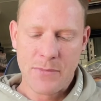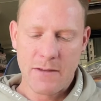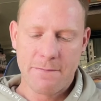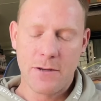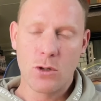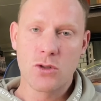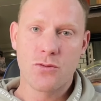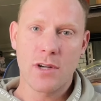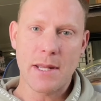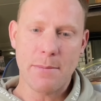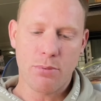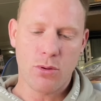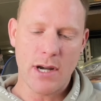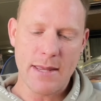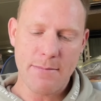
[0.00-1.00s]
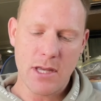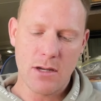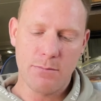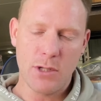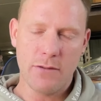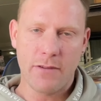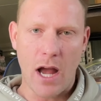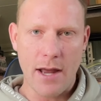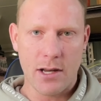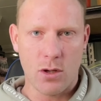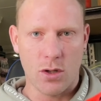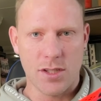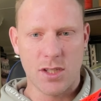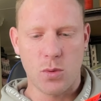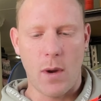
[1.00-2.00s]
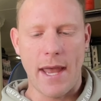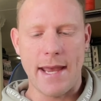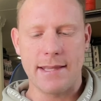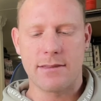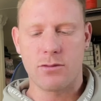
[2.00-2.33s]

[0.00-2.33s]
Feels really premium. You've kind of got suede